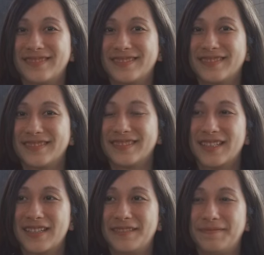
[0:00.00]

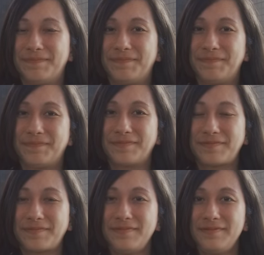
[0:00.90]

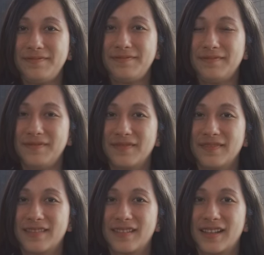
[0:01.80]

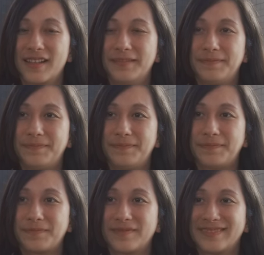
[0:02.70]

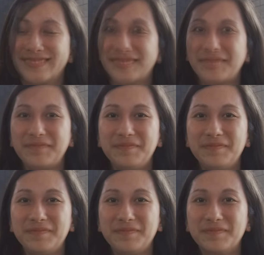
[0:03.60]

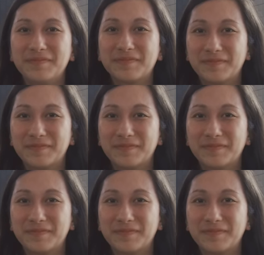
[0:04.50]
No one is speaking in this clip.